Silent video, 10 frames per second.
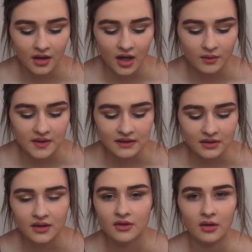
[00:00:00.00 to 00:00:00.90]
I wasn't
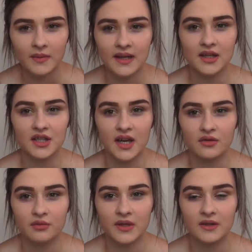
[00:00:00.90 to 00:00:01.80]
going to not make a
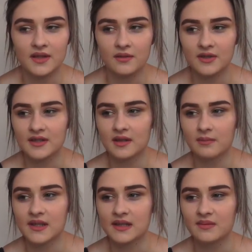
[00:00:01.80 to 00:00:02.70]
channel because I wasn't the
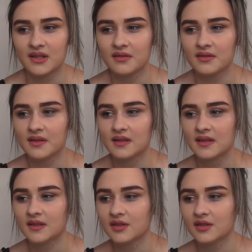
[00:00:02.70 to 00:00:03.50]
best because